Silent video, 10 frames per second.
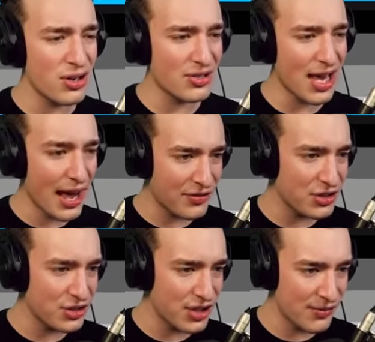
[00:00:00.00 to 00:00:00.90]
does that after
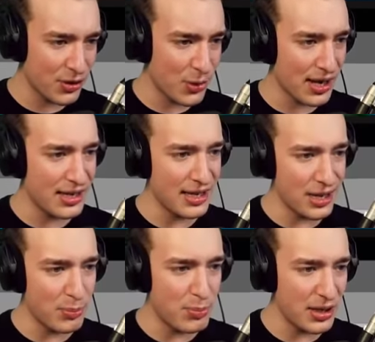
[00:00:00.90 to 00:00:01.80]
just giving away nearly
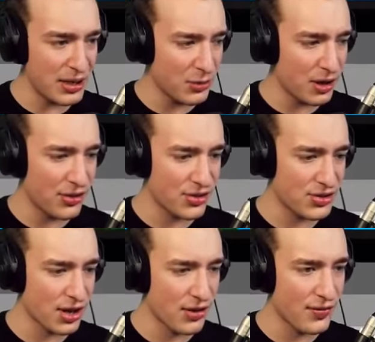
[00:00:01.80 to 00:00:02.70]
a billion worth of
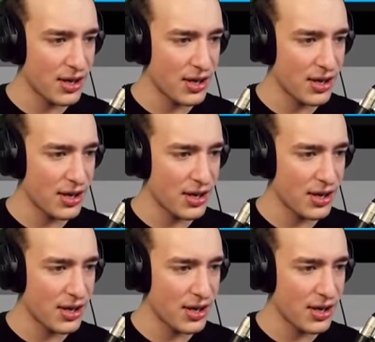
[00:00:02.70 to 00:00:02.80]
stuff?